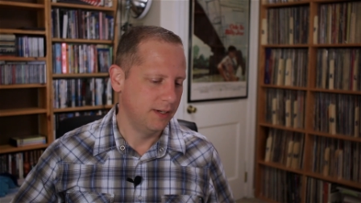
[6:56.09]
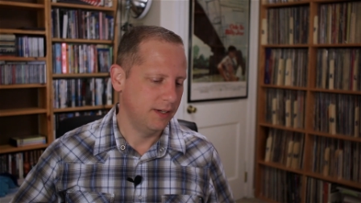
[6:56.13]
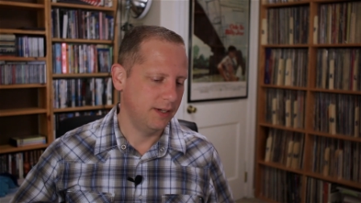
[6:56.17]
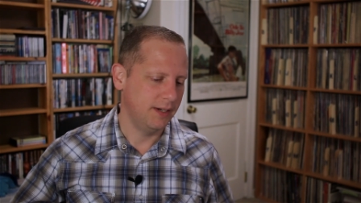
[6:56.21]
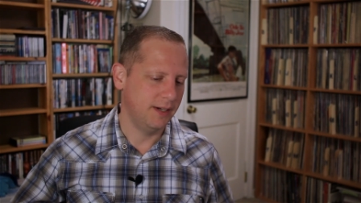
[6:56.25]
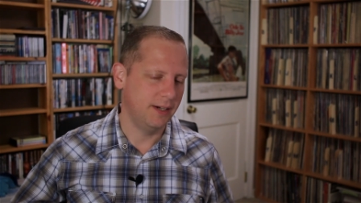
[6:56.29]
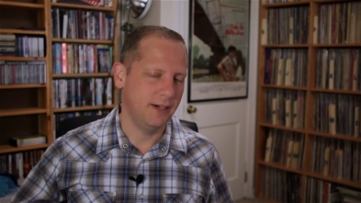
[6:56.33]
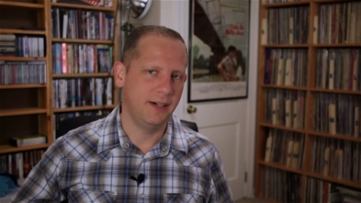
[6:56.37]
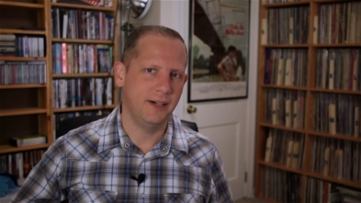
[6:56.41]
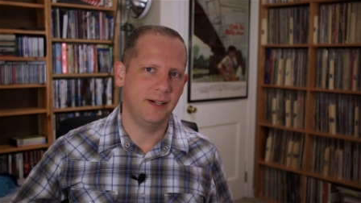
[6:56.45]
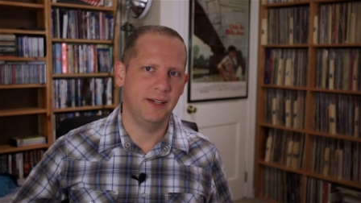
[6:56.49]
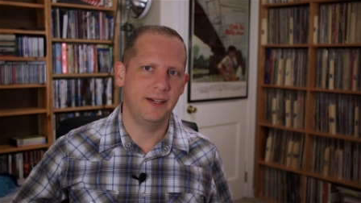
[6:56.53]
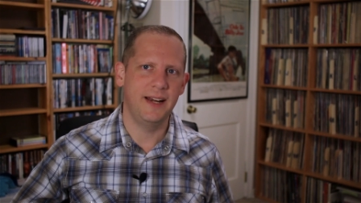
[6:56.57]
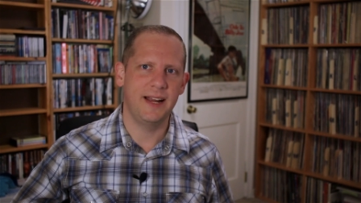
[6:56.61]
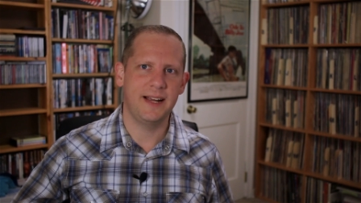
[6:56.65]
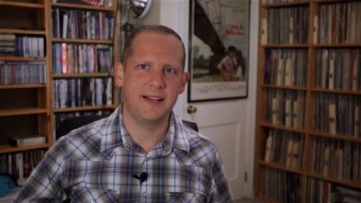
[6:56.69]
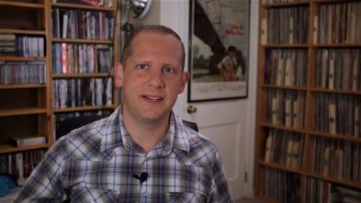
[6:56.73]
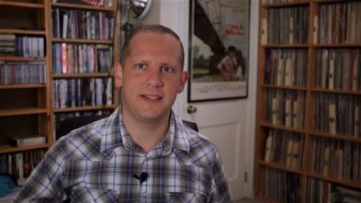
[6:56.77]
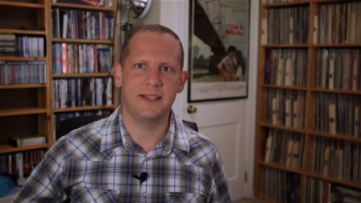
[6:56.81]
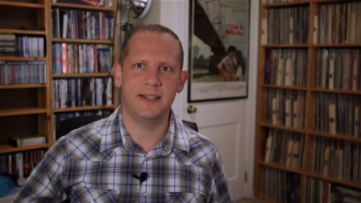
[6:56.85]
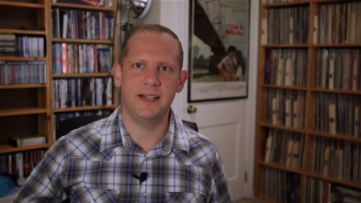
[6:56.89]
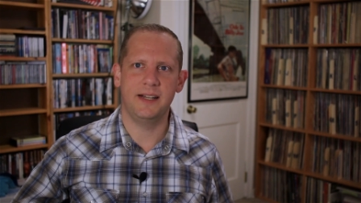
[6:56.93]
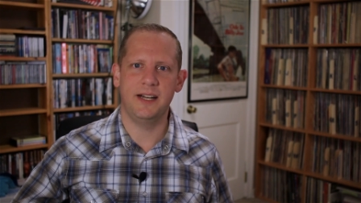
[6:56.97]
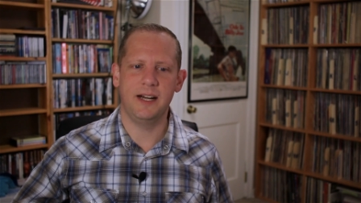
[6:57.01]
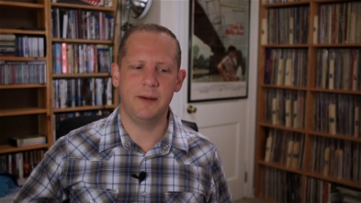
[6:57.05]
Uh,
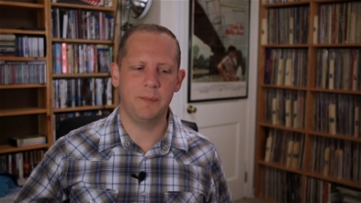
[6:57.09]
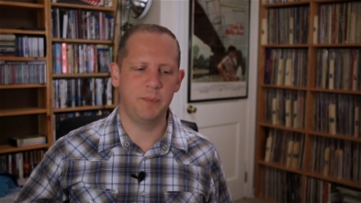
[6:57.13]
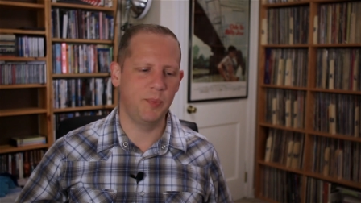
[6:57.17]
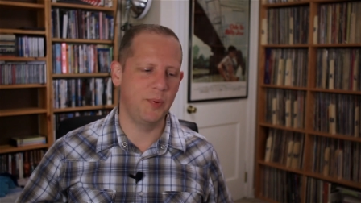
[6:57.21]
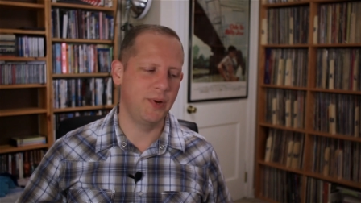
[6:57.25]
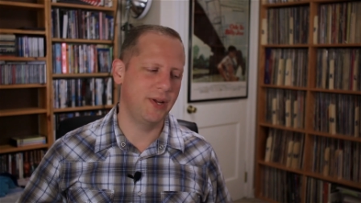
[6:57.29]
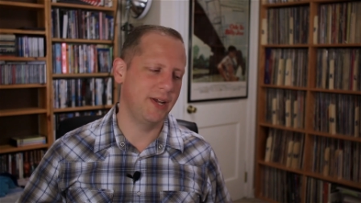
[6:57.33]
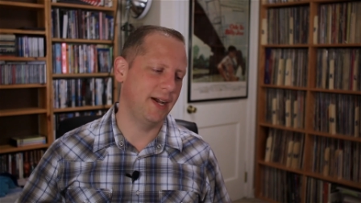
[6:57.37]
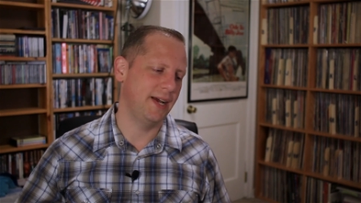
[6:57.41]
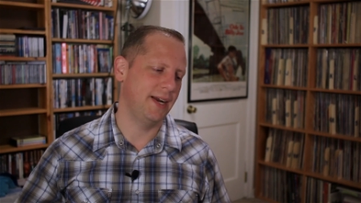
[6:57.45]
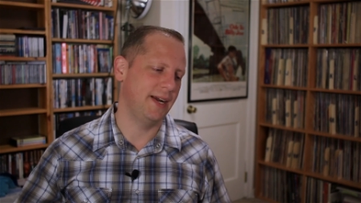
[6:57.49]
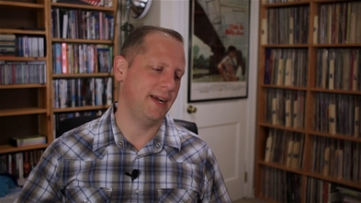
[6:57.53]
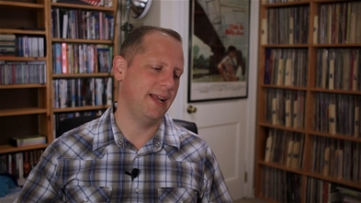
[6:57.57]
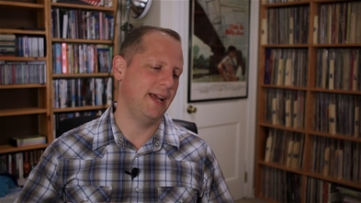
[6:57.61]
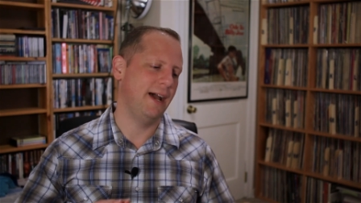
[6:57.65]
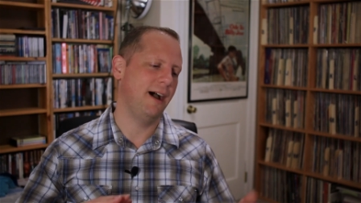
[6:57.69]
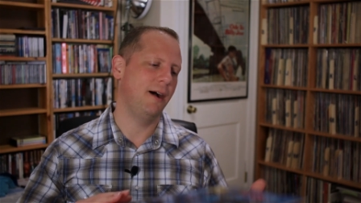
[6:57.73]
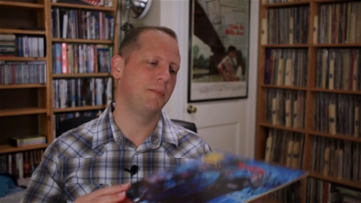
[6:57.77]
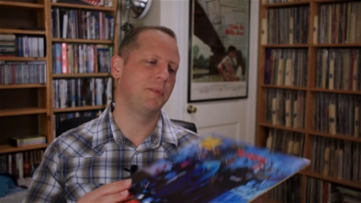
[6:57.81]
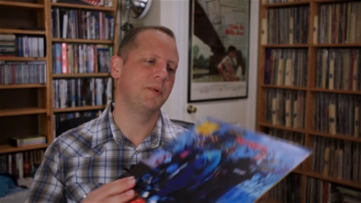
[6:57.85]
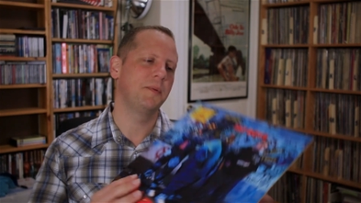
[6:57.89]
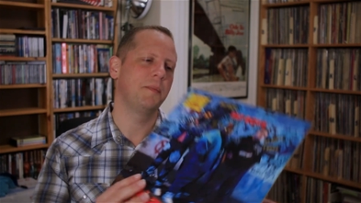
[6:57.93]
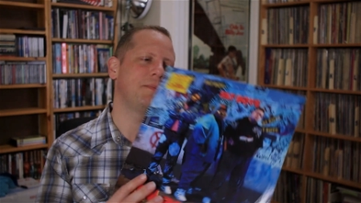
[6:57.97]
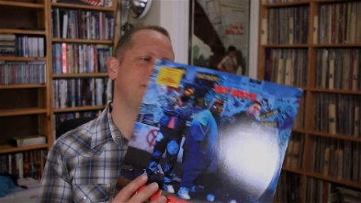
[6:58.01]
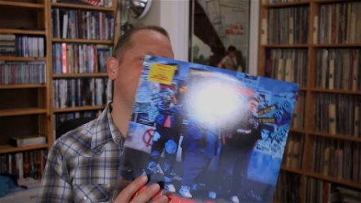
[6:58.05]
next up, we got an
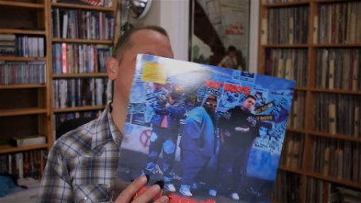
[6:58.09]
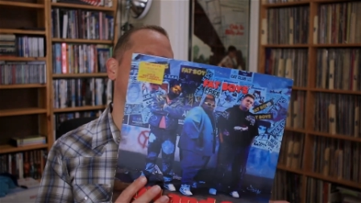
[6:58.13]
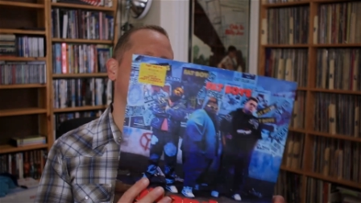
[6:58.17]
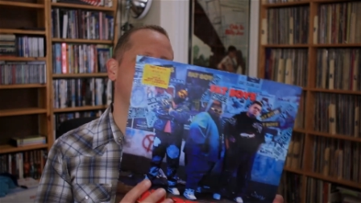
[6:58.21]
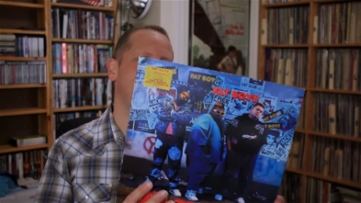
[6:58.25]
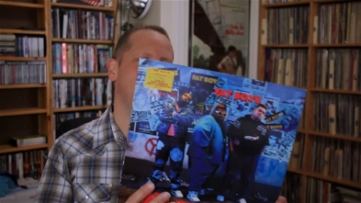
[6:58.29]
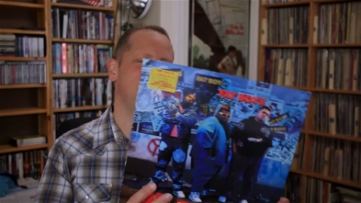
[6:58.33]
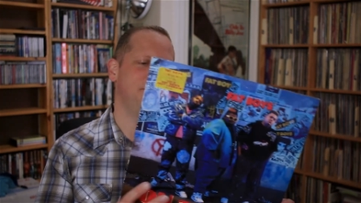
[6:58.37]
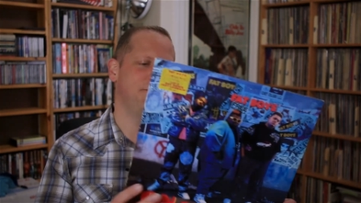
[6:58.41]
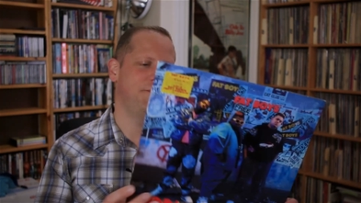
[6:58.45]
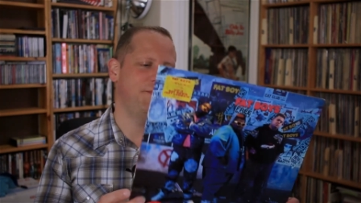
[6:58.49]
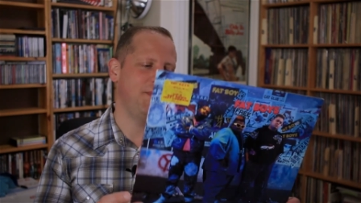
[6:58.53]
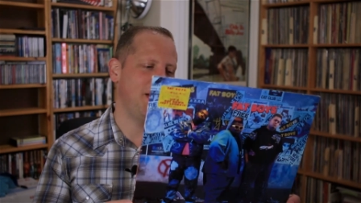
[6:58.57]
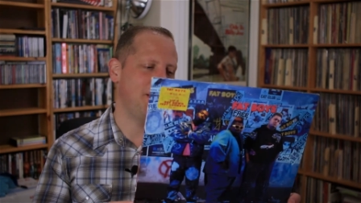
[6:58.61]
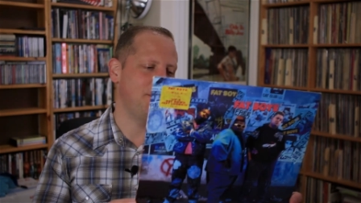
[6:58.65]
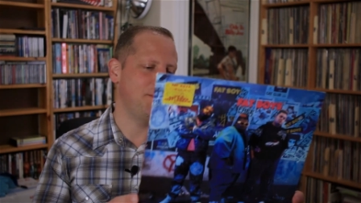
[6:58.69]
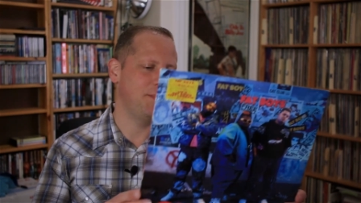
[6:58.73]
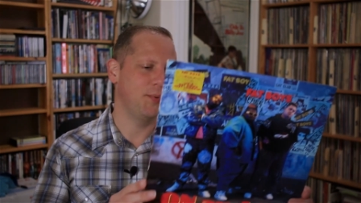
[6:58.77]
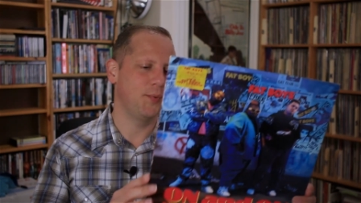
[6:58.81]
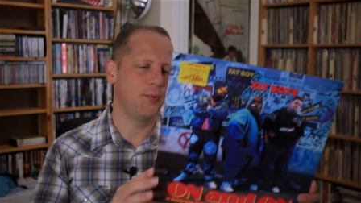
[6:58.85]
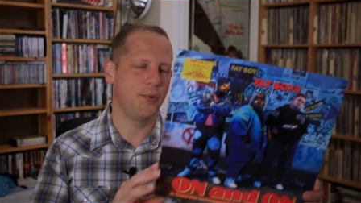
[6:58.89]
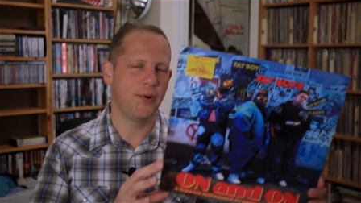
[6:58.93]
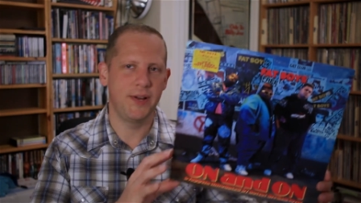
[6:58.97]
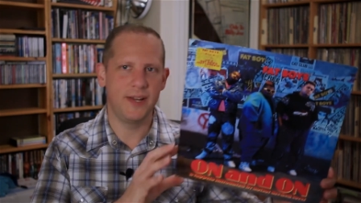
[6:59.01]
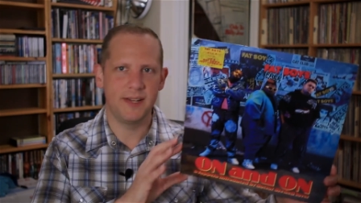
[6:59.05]
album by the Fat
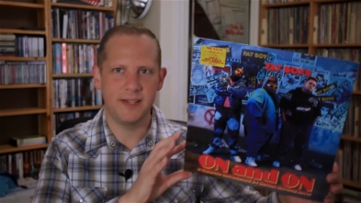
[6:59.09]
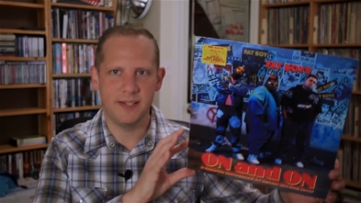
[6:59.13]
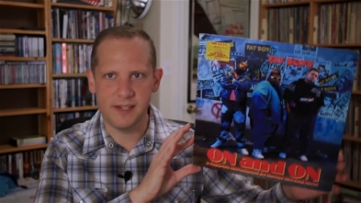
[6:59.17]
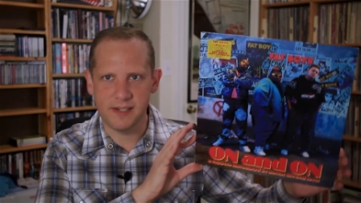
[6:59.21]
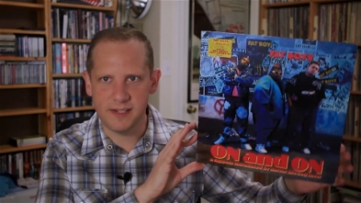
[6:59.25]
Boys.